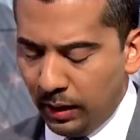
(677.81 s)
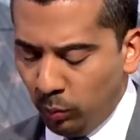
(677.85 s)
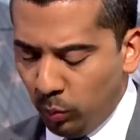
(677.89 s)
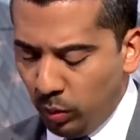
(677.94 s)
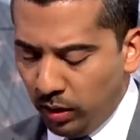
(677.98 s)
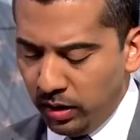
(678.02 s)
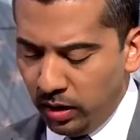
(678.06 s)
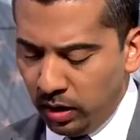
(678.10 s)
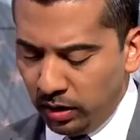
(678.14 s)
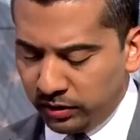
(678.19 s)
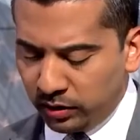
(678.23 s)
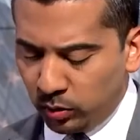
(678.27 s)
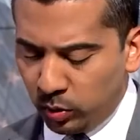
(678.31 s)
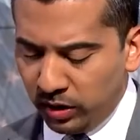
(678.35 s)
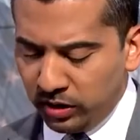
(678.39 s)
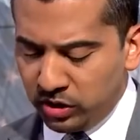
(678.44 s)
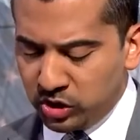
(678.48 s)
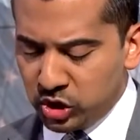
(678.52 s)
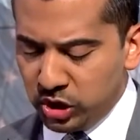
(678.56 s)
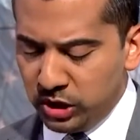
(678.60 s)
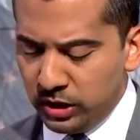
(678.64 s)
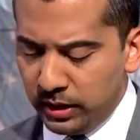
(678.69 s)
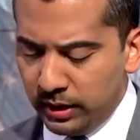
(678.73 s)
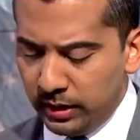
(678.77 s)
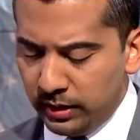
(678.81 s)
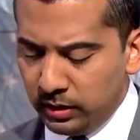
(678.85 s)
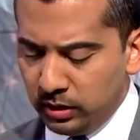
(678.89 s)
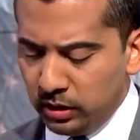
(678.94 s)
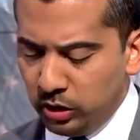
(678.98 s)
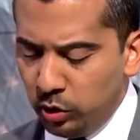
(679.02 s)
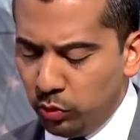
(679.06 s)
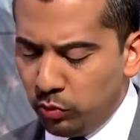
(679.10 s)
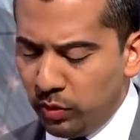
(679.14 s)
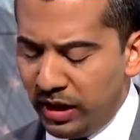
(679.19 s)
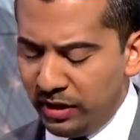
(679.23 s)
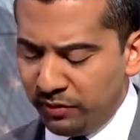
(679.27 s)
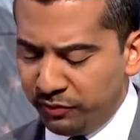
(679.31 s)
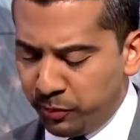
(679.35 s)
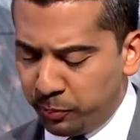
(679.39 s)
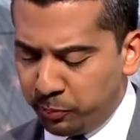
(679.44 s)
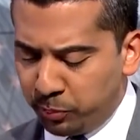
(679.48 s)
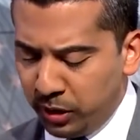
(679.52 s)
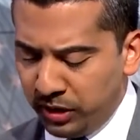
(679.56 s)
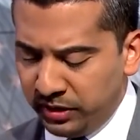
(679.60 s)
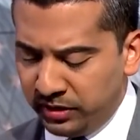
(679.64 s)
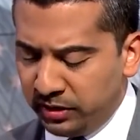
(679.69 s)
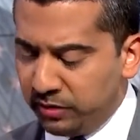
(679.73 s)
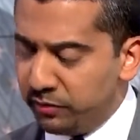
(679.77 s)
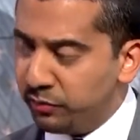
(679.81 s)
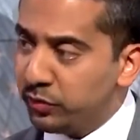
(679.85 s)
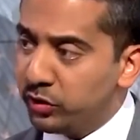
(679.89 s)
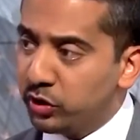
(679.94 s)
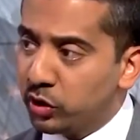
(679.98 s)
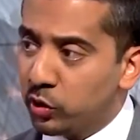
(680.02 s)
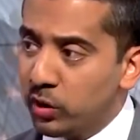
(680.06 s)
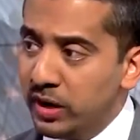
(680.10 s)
And one last question. You ran for president for the